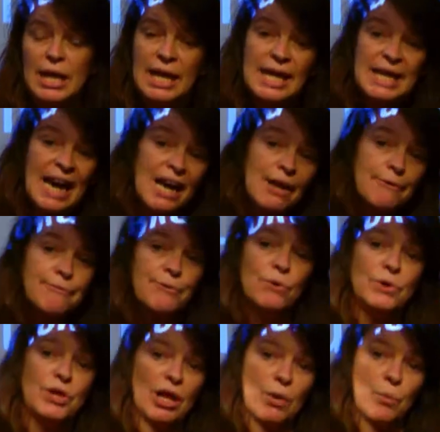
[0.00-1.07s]
In
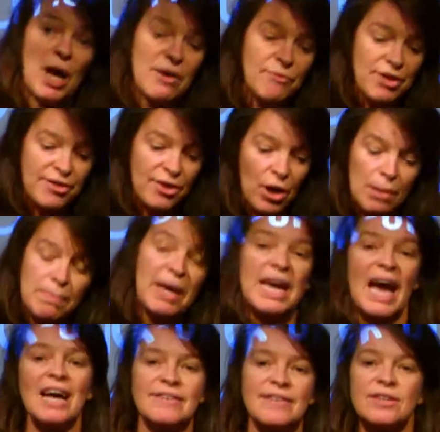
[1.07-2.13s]
California, every time they
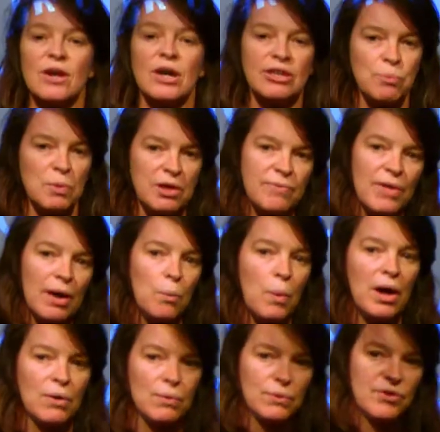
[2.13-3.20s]
acidise one of their
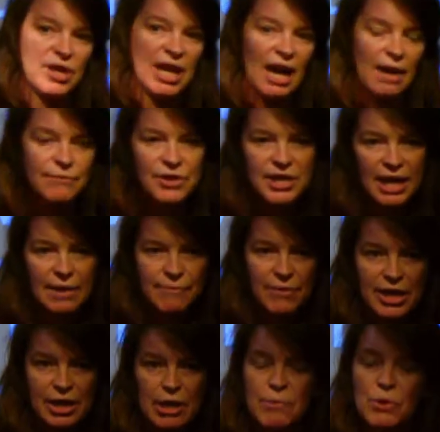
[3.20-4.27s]
wells, they have to give
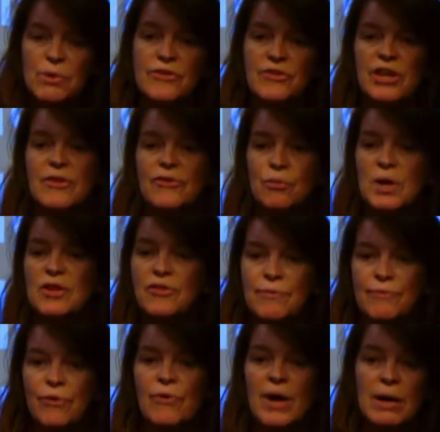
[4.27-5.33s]
their communities
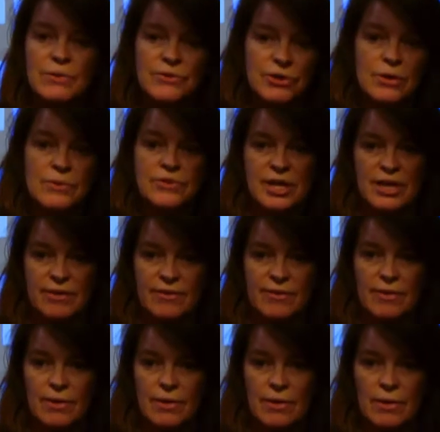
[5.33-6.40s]
24 hours notice.